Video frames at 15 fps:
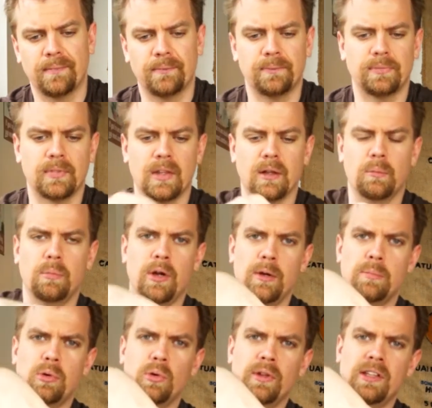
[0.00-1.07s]
Probably
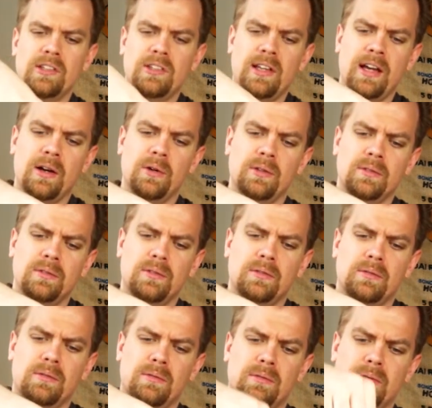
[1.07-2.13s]
pull this out
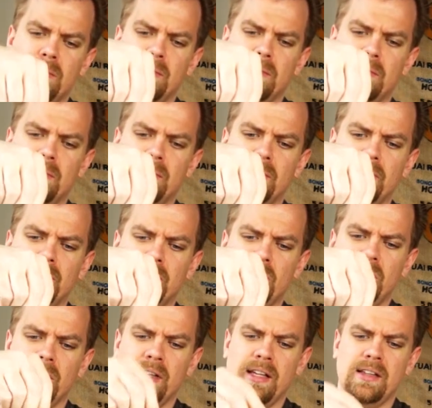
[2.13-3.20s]

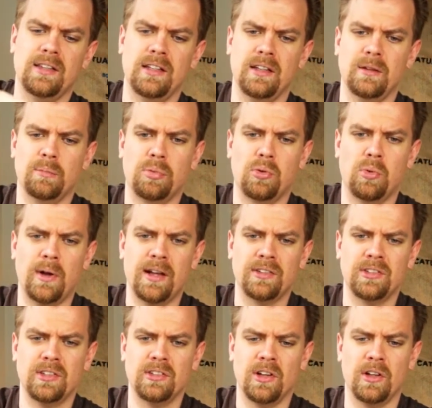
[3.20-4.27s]
so that the
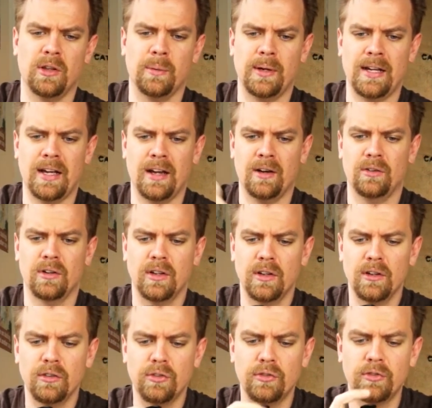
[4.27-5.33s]
press is all the way out.
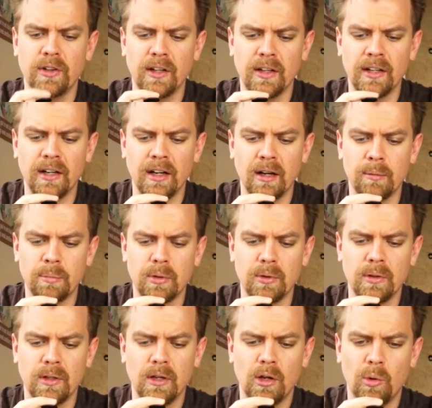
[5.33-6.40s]
Fill it up,
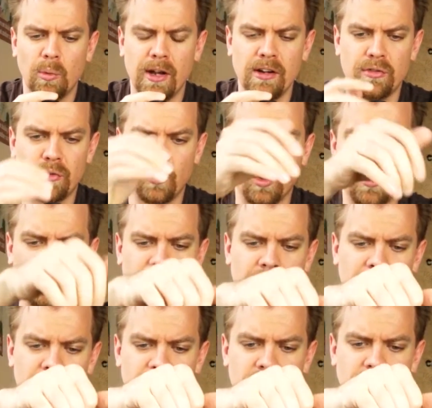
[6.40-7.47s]
wait 4
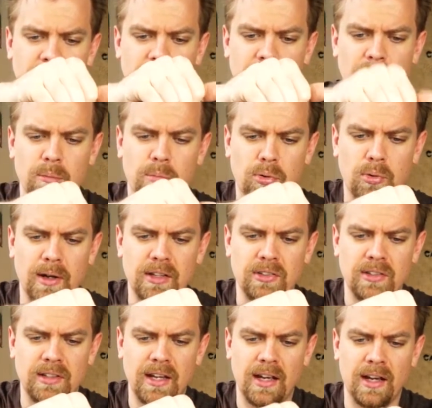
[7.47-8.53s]
minutes,
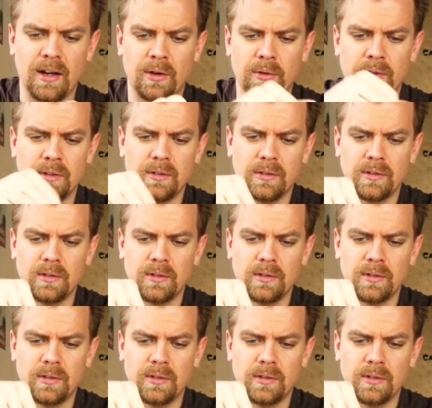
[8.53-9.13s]
press down,